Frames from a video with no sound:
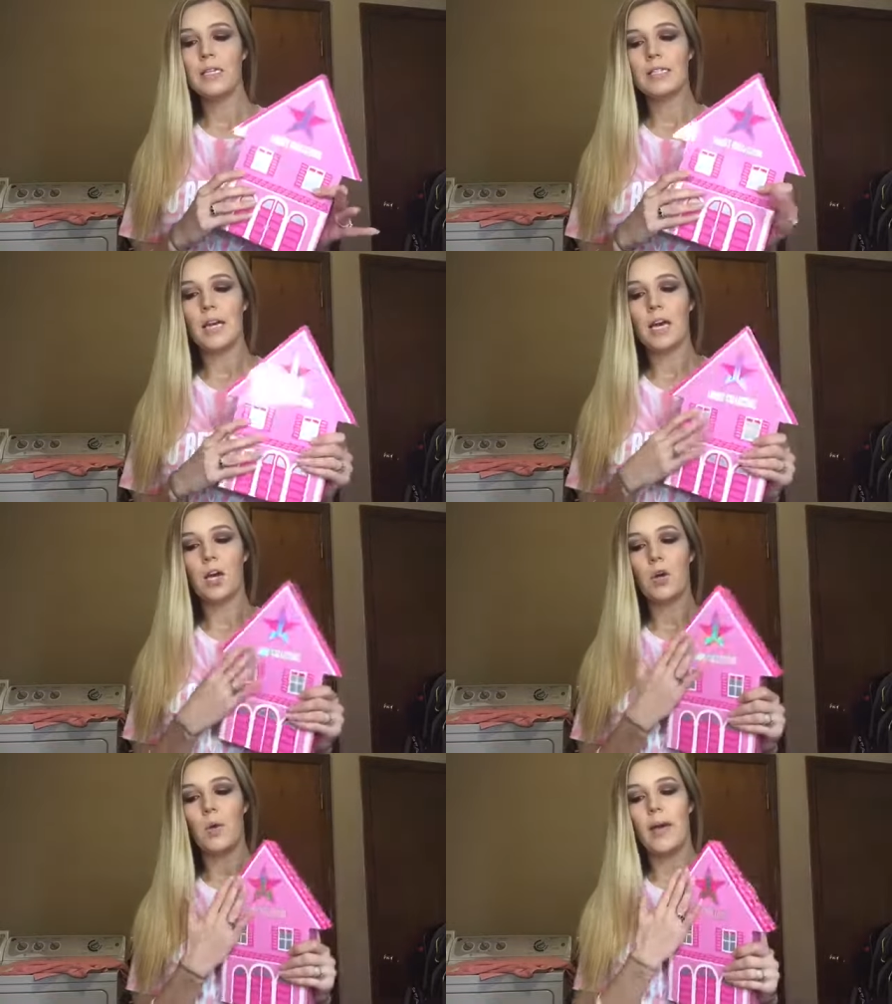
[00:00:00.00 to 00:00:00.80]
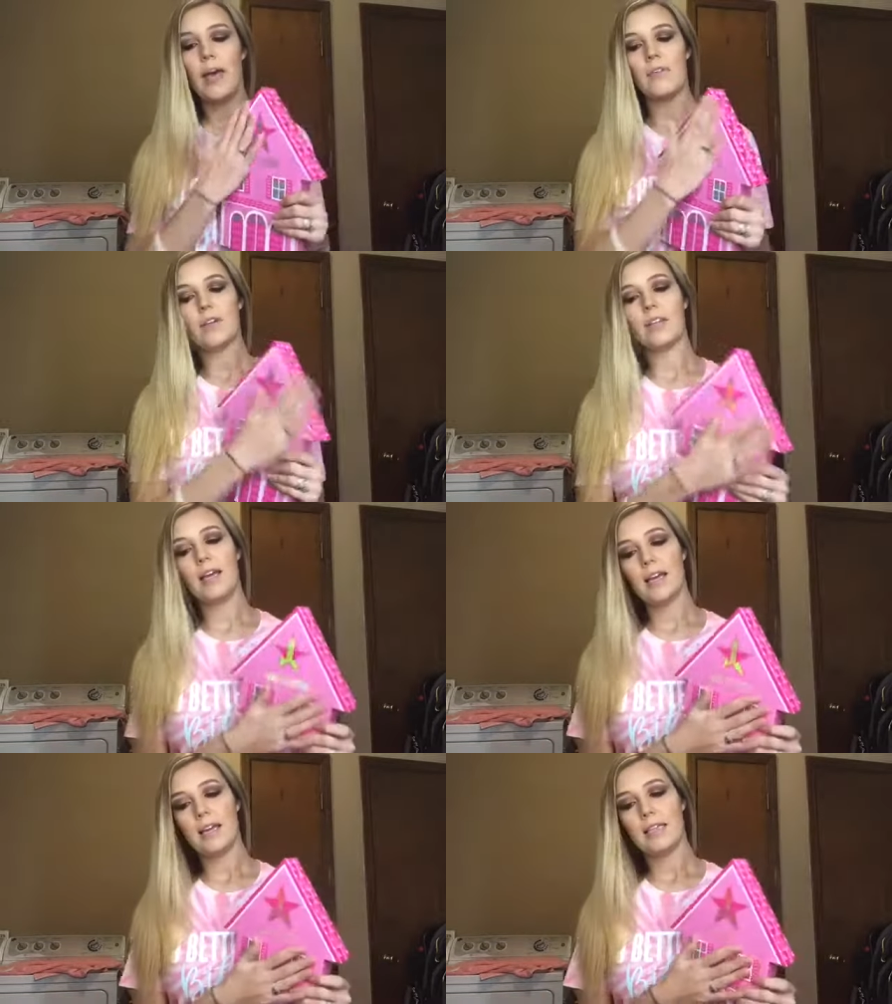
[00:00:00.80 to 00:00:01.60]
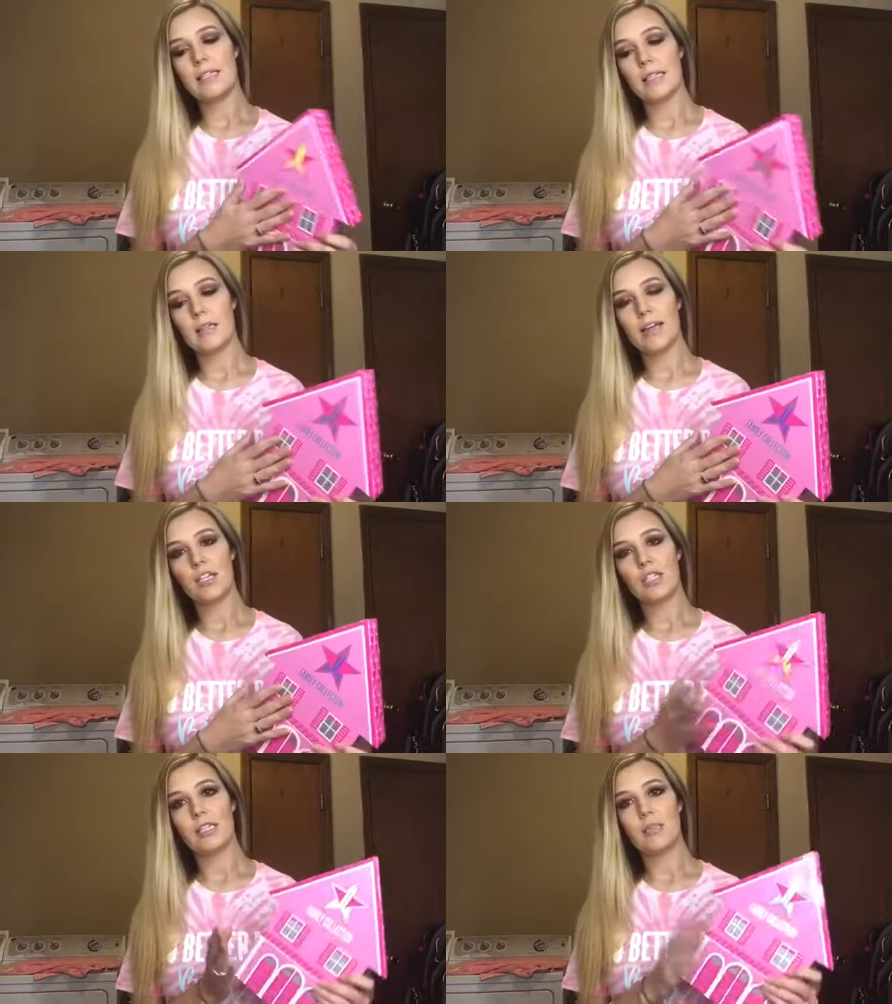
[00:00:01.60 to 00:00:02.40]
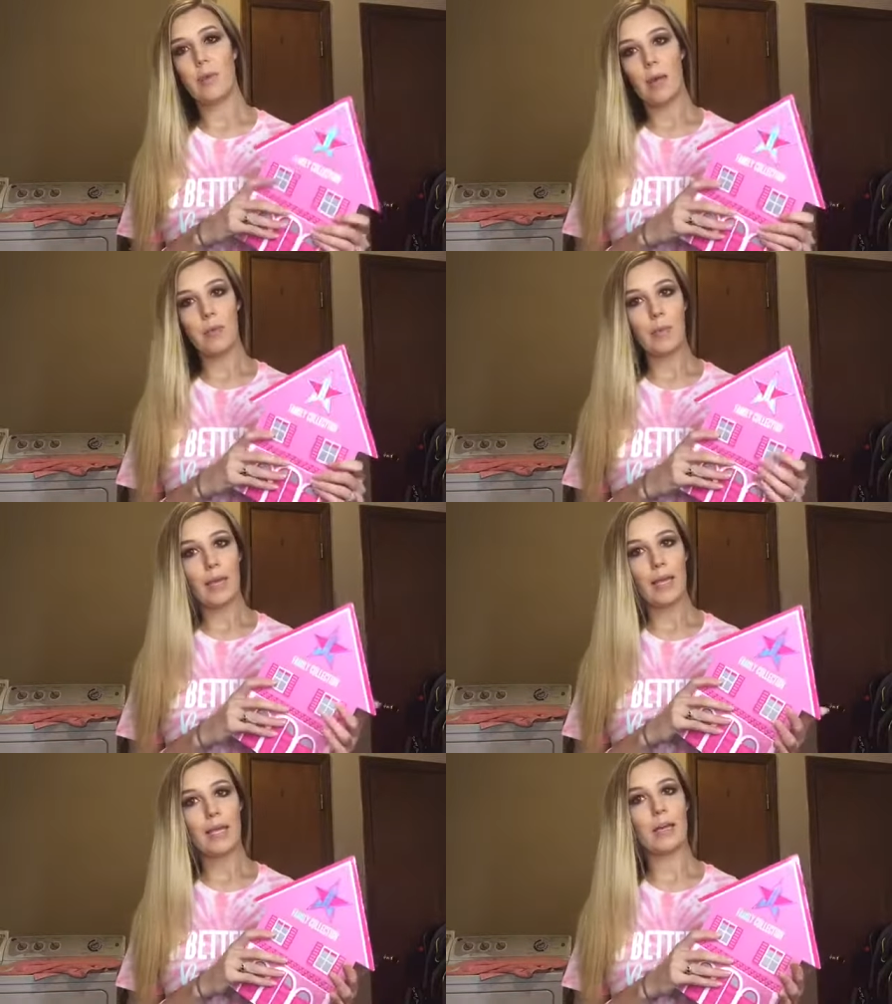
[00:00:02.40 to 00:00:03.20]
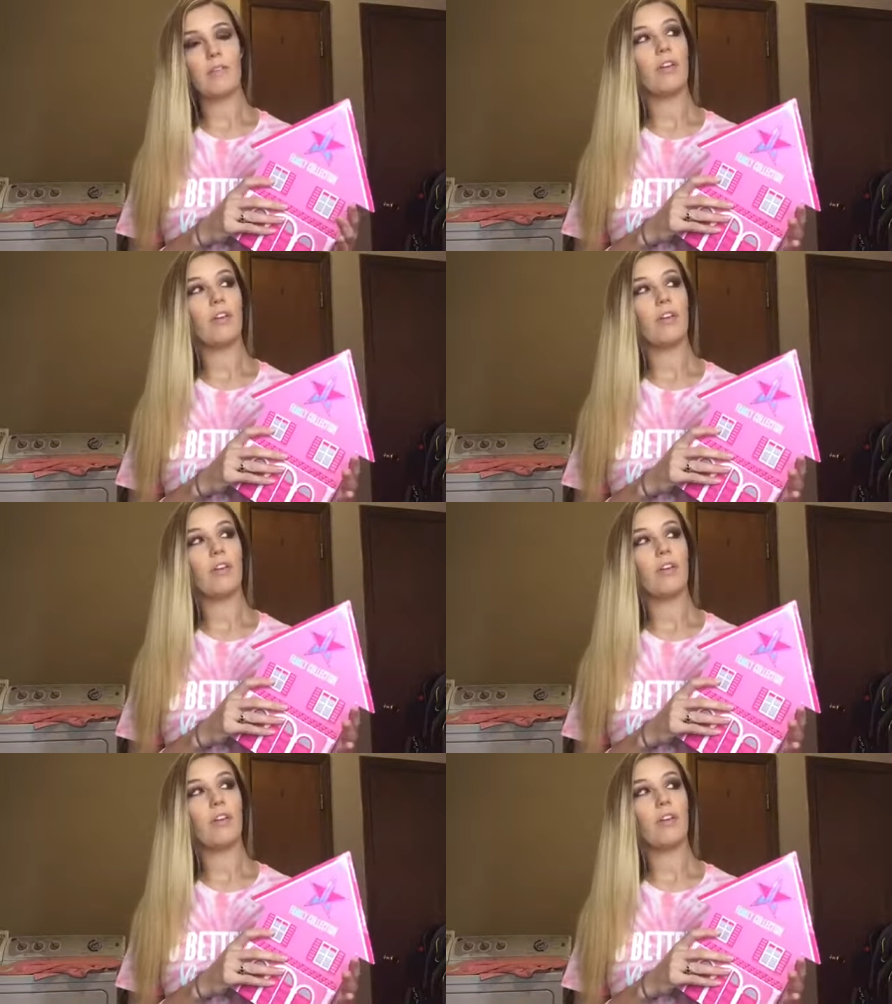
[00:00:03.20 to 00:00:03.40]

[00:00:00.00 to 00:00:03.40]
So everything in this collection is baby pink